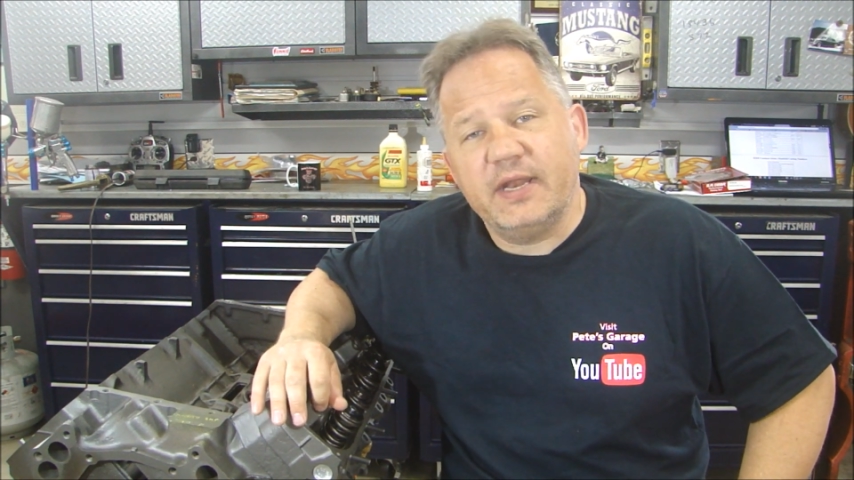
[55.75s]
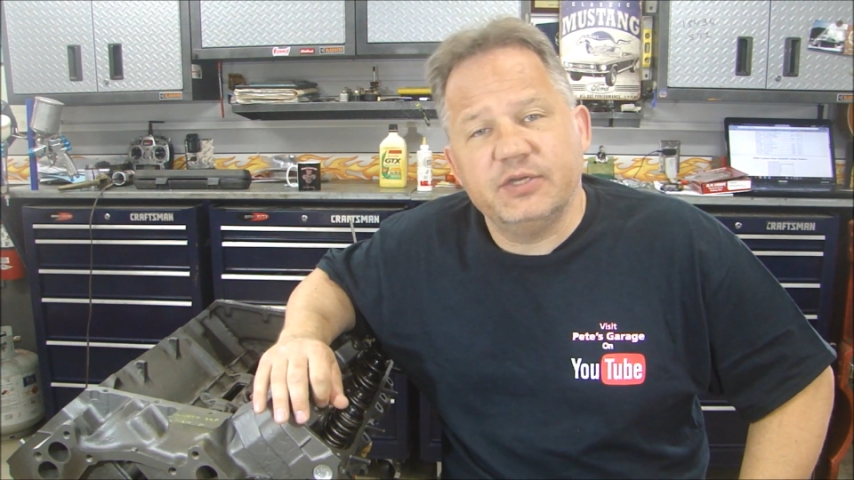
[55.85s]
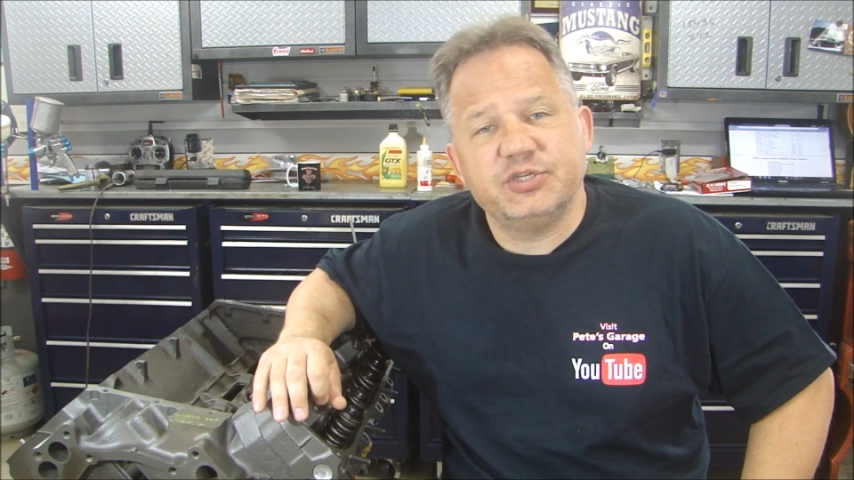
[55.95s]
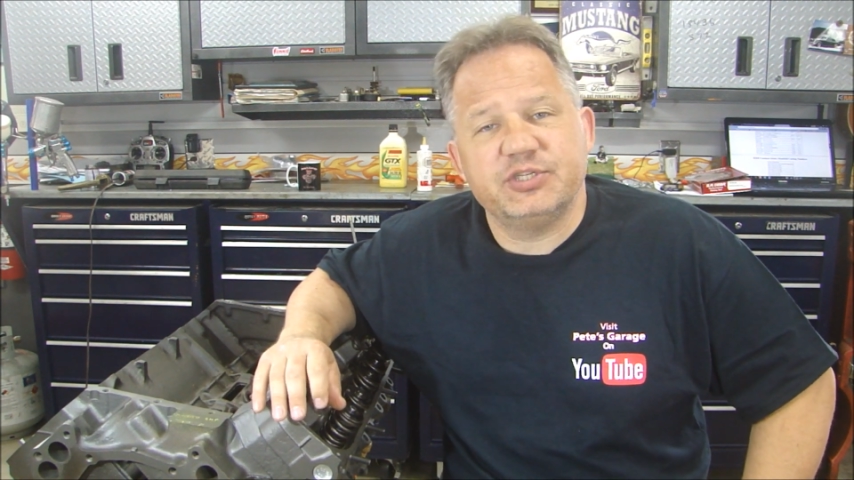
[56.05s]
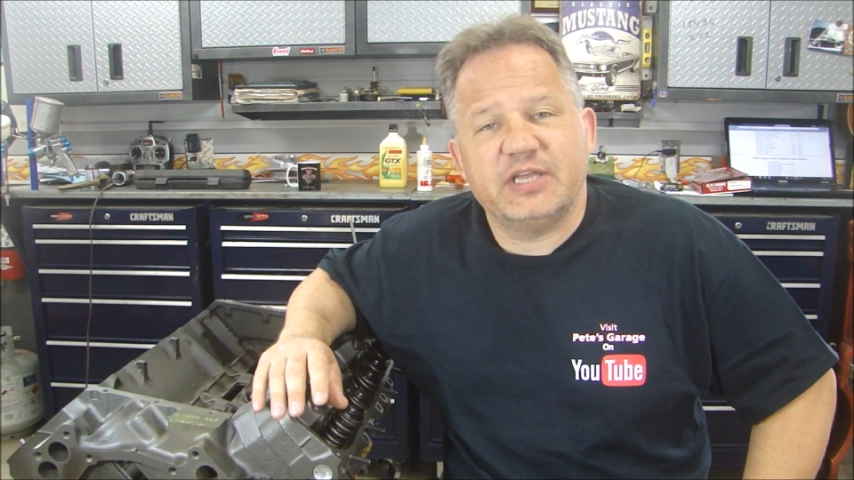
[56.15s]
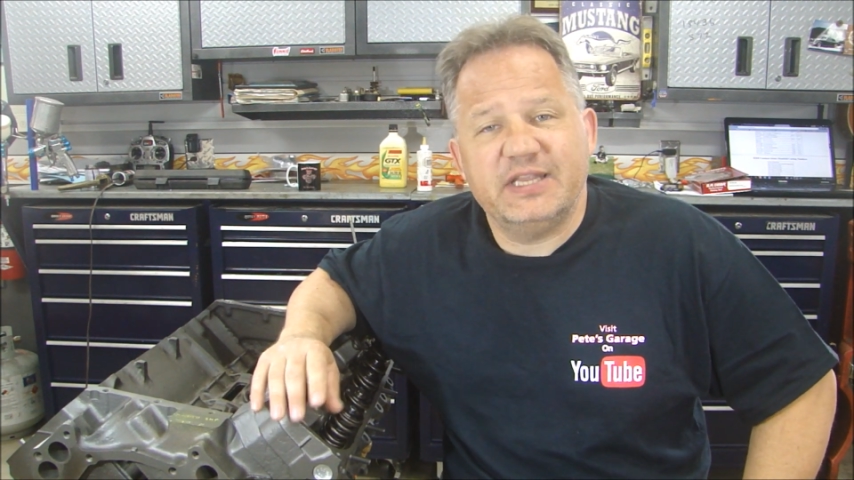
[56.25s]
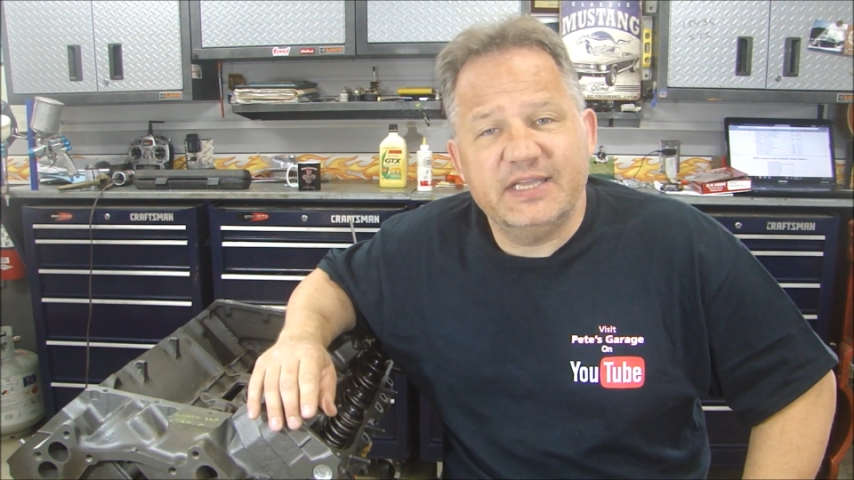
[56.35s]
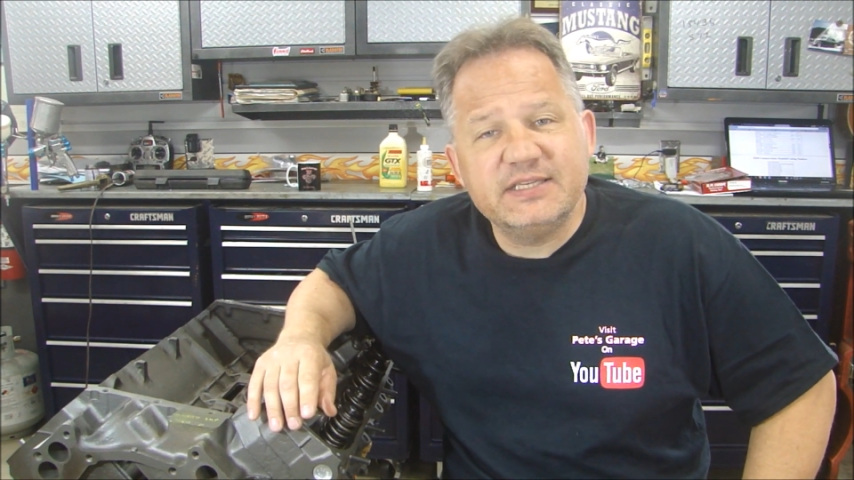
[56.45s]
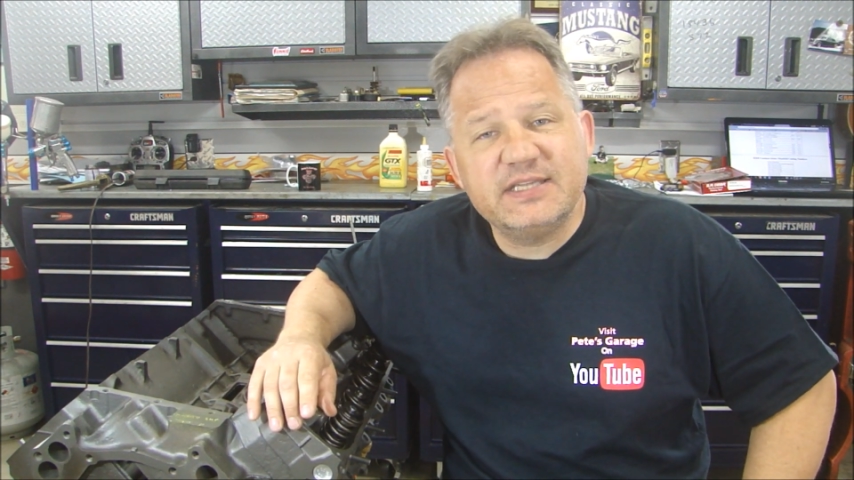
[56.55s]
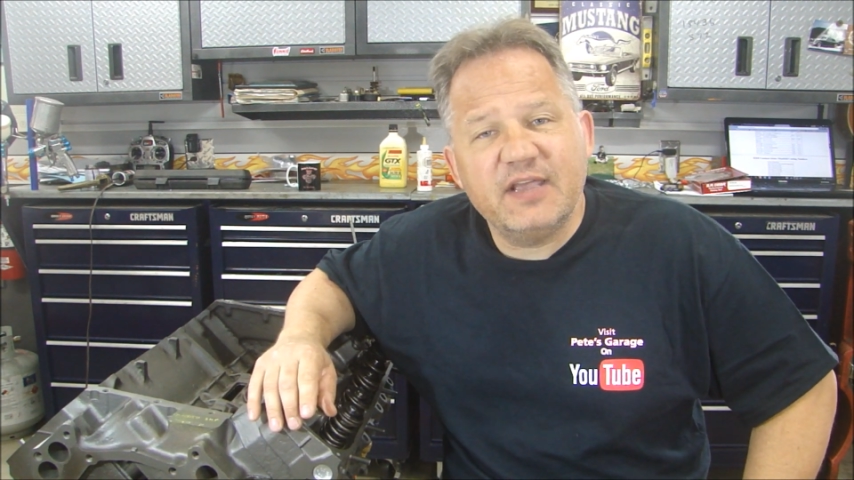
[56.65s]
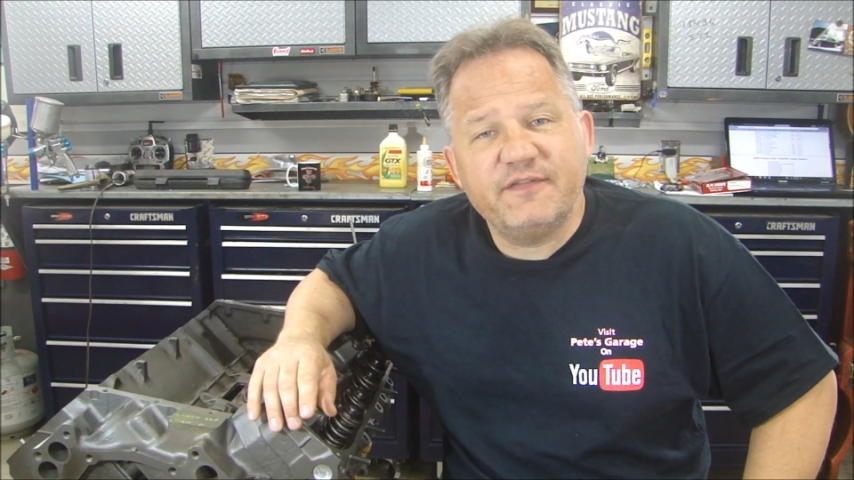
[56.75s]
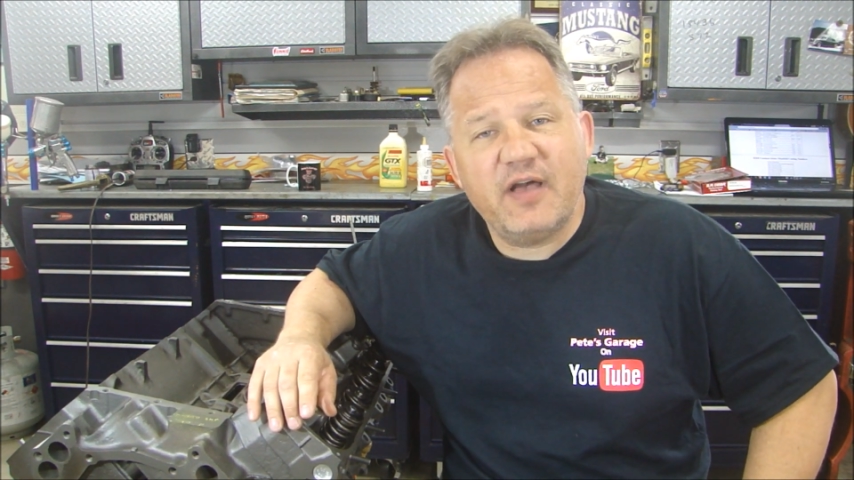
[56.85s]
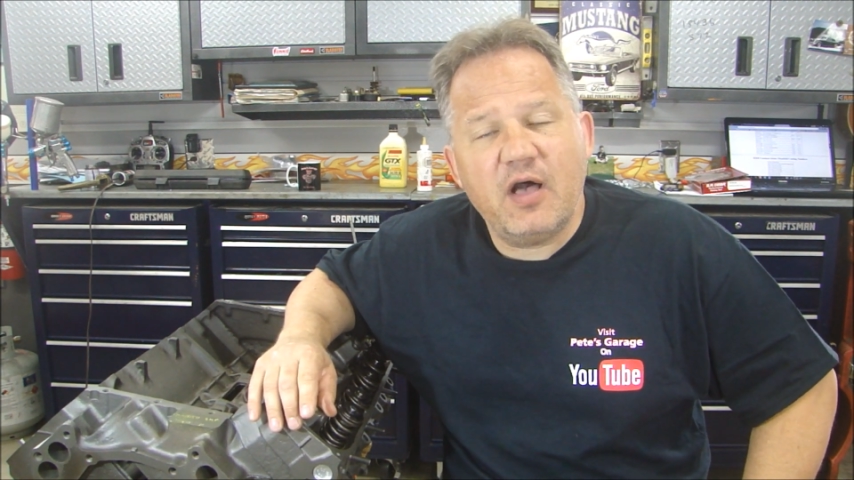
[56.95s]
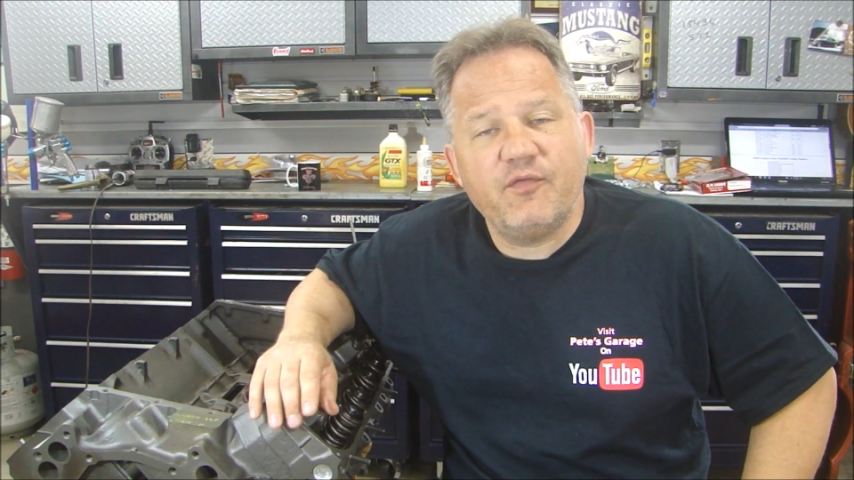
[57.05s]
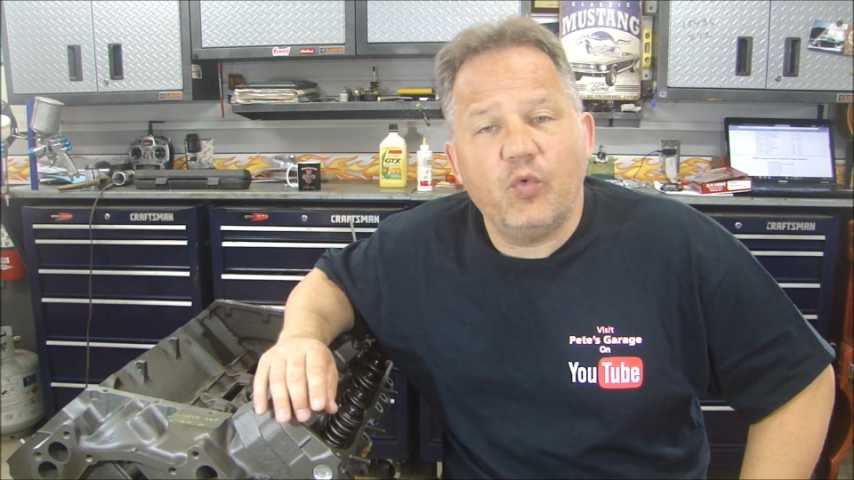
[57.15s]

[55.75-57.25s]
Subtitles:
inches on the intake valve,